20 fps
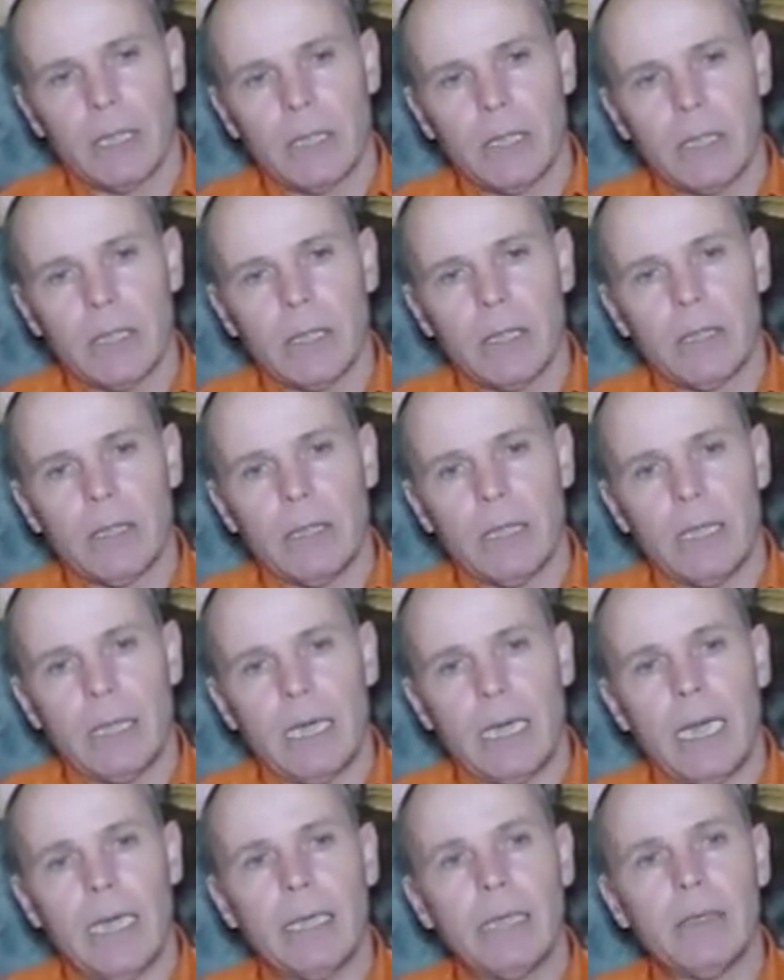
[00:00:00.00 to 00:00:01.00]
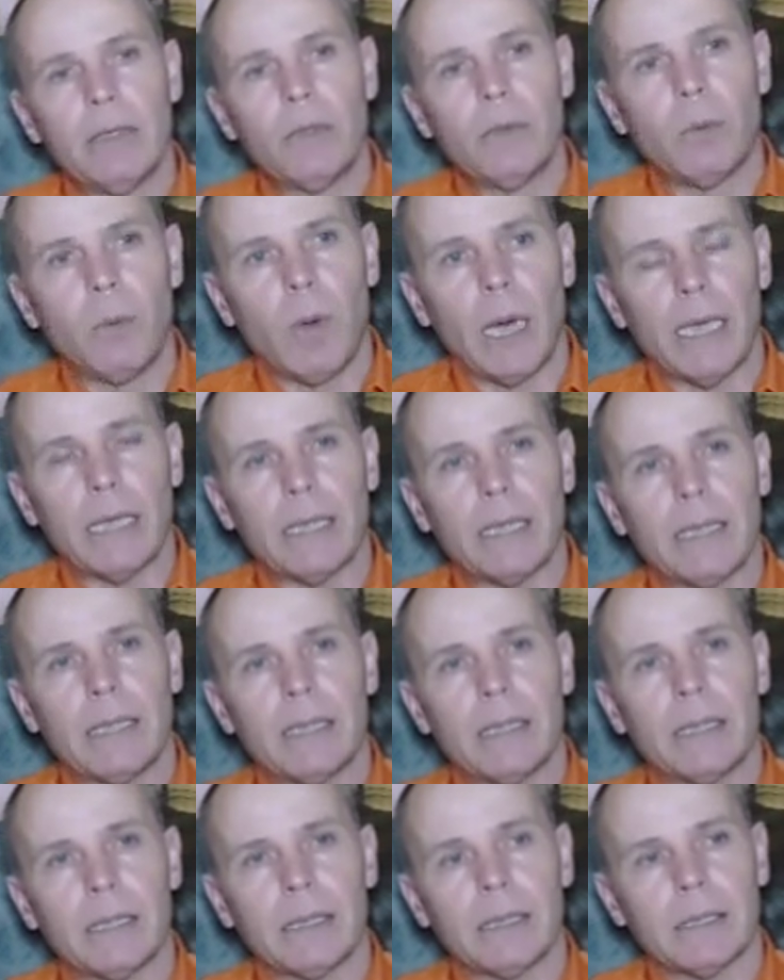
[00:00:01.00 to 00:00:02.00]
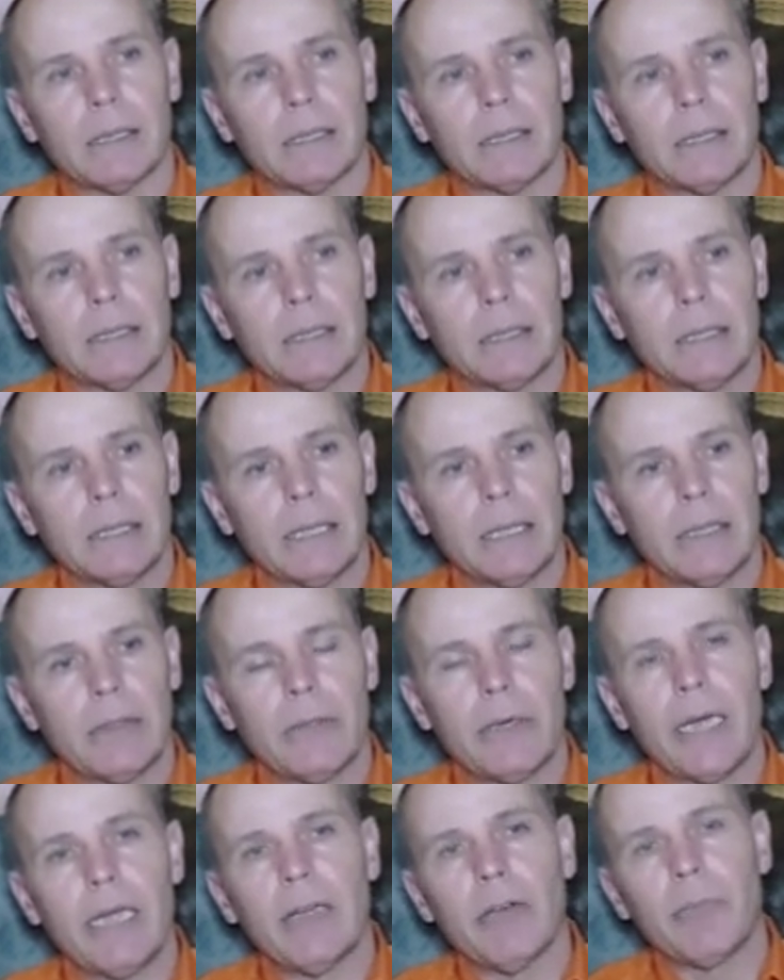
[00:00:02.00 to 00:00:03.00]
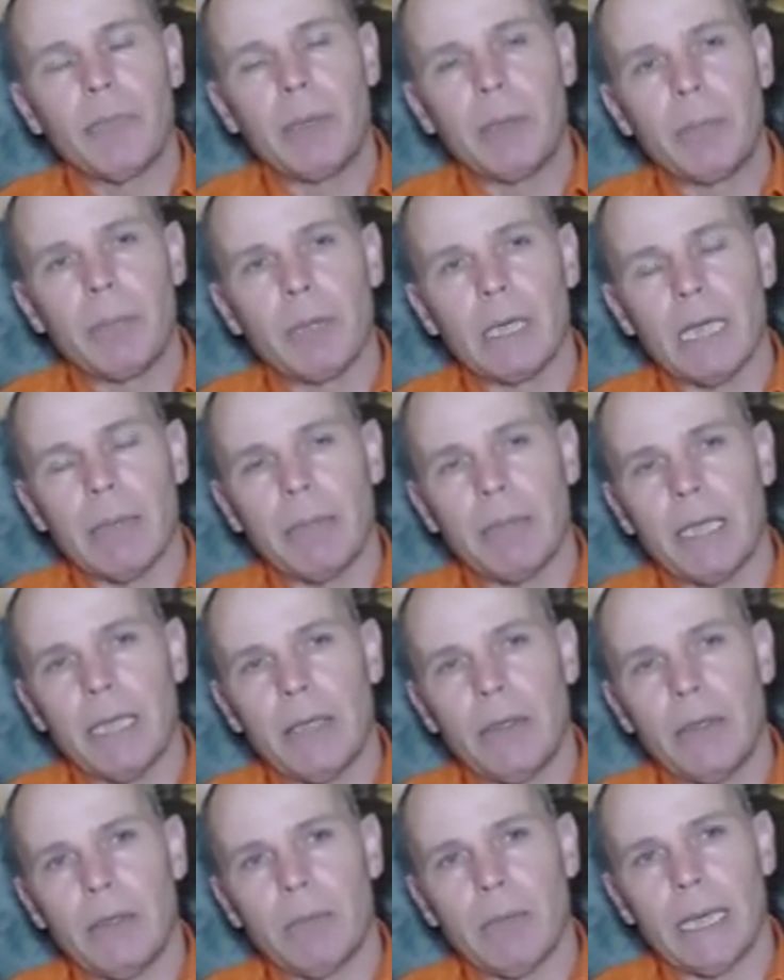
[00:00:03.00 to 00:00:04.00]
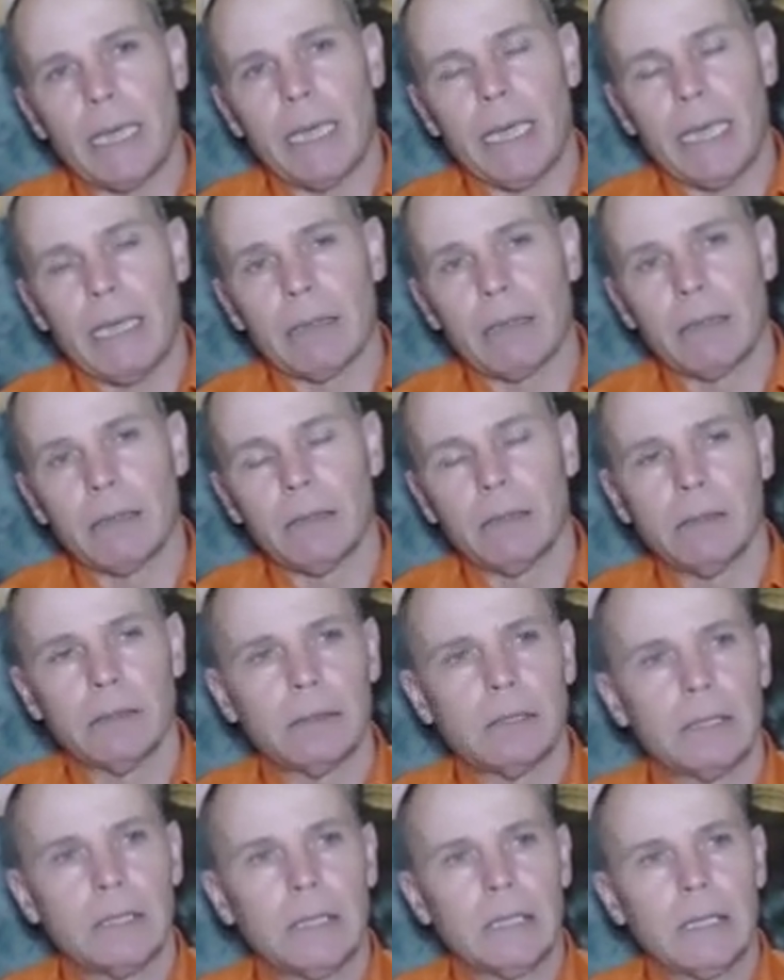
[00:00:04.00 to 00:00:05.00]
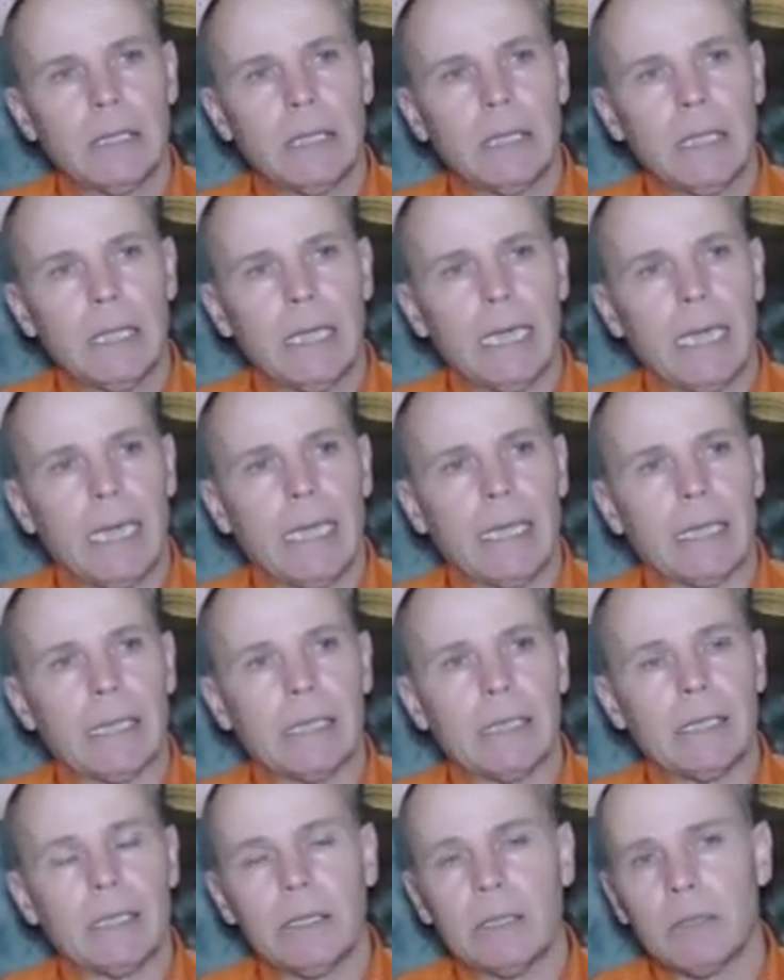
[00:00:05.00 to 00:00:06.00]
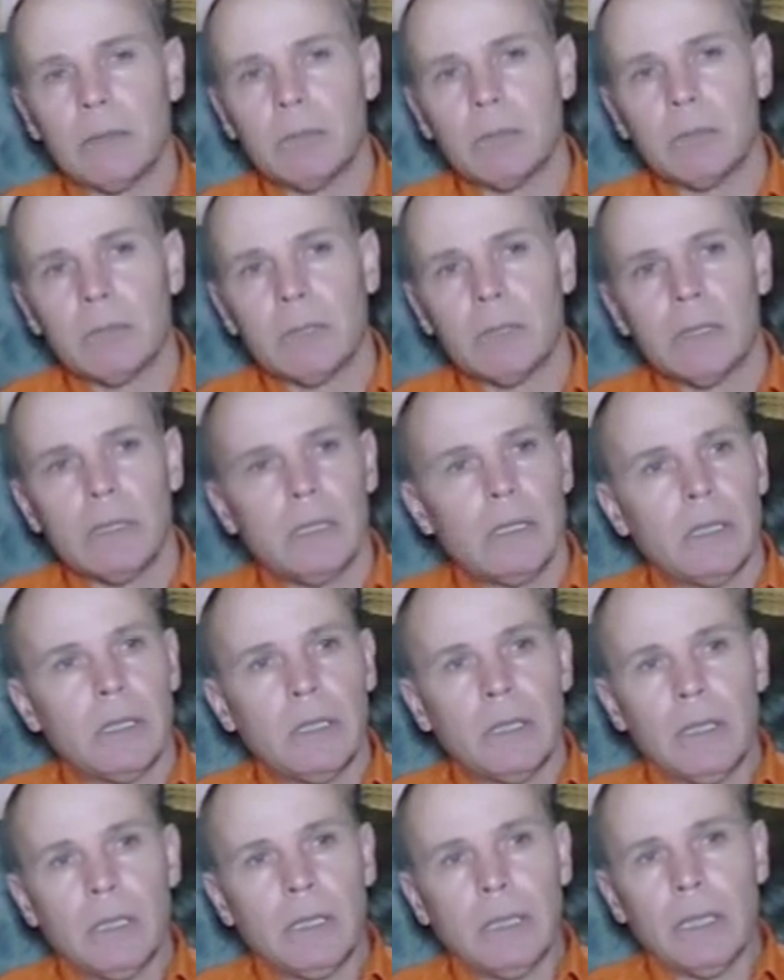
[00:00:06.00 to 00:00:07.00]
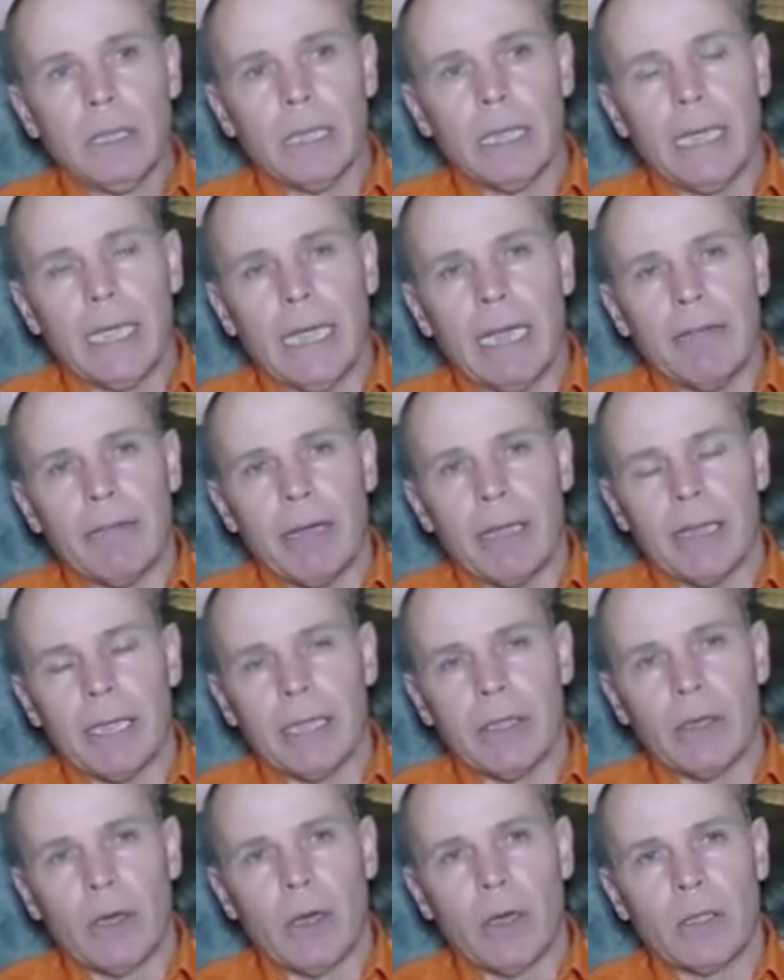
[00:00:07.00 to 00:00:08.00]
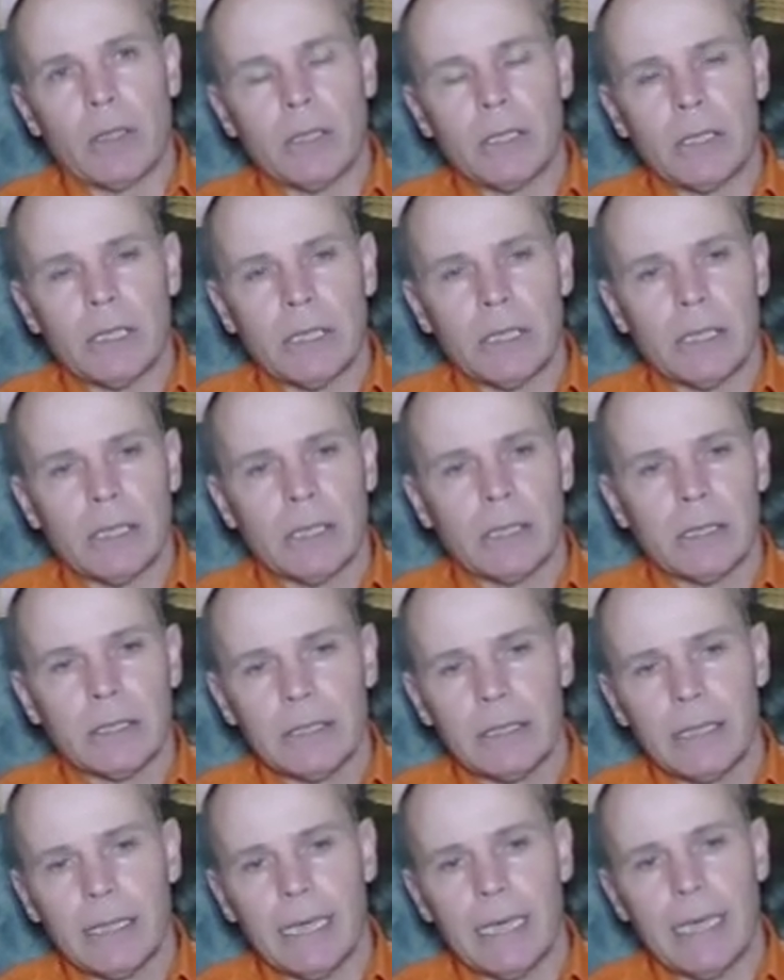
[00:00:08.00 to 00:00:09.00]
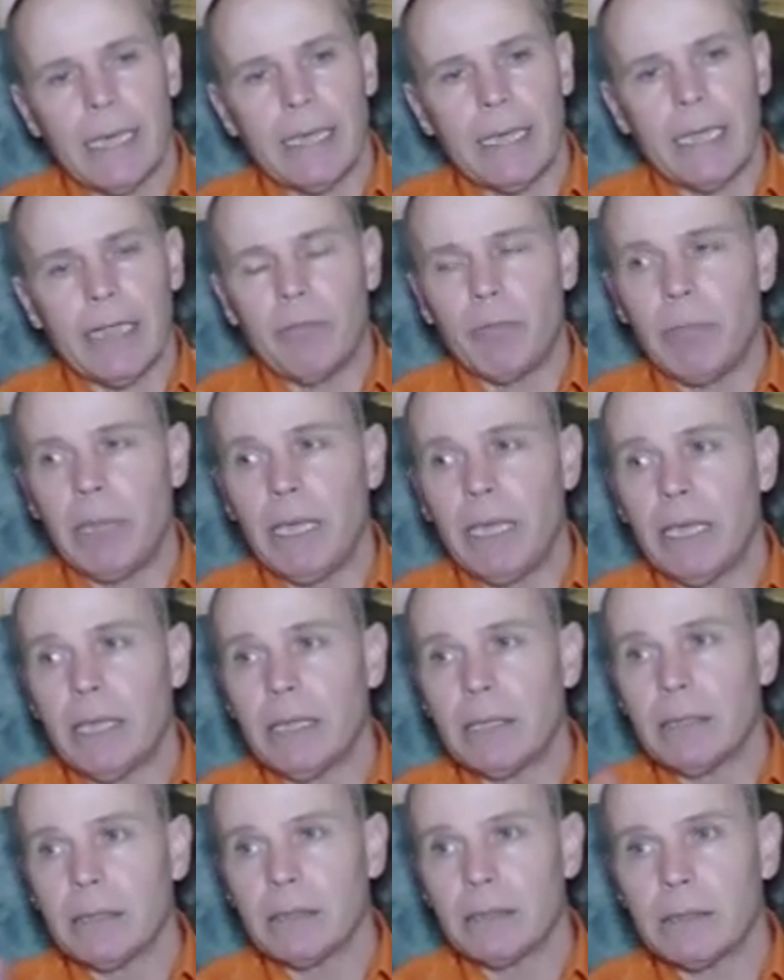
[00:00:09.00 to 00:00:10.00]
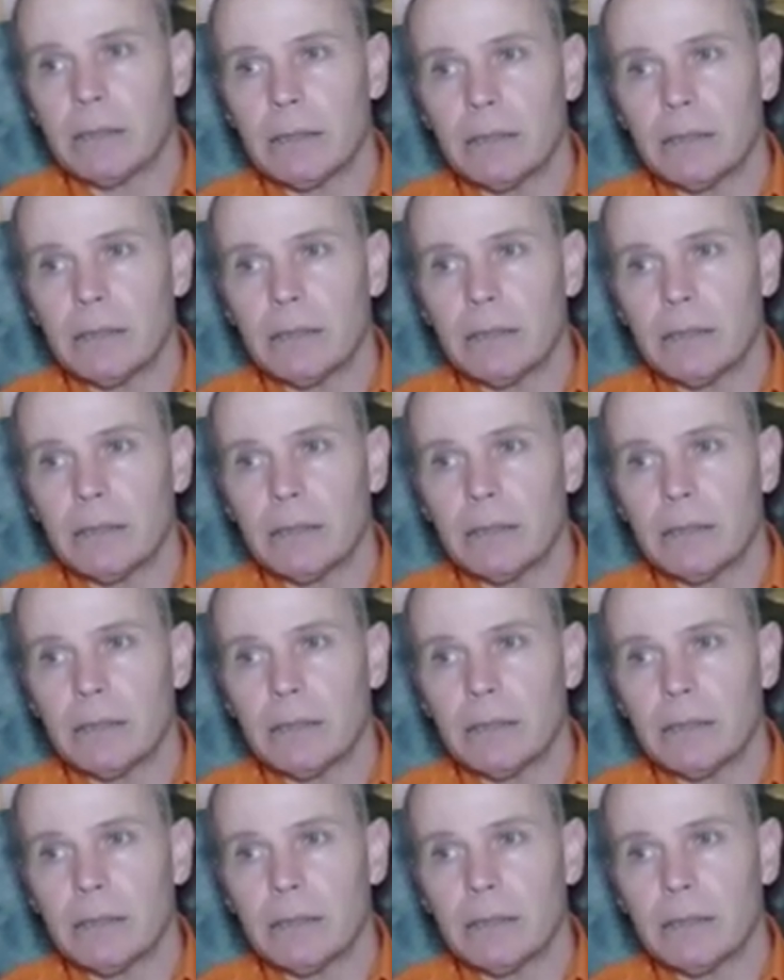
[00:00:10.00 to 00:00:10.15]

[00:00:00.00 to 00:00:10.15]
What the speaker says: So I don't want a train of people coming into my kennel and they have other dogs and they've been